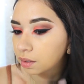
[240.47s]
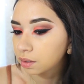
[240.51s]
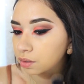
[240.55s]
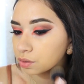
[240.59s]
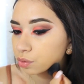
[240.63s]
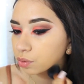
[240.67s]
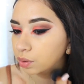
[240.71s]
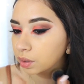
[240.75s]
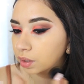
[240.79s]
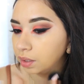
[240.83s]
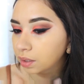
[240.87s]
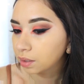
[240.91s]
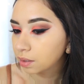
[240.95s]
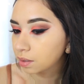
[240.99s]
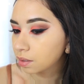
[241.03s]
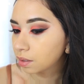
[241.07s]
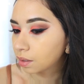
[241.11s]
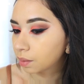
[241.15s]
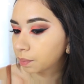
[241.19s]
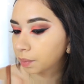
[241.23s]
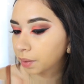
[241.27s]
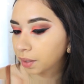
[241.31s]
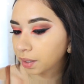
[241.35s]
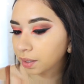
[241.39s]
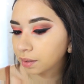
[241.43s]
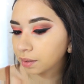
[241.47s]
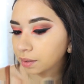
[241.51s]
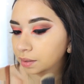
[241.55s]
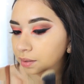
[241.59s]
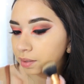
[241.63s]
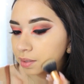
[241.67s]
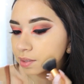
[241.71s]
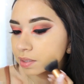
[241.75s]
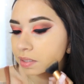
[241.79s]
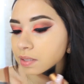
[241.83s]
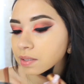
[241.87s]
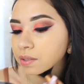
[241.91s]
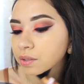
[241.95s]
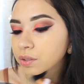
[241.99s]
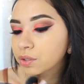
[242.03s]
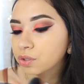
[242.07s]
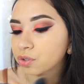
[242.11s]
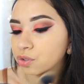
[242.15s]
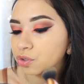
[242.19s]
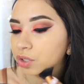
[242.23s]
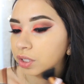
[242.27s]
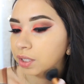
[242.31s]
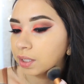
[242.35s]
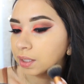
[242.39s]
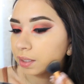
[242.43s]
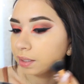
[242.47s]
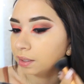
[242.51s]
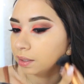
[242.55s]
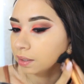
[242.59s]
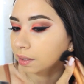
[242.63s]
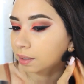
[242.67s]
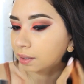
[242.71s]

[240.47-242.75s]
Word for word: It's really easy to blend. It doesn't look streaky.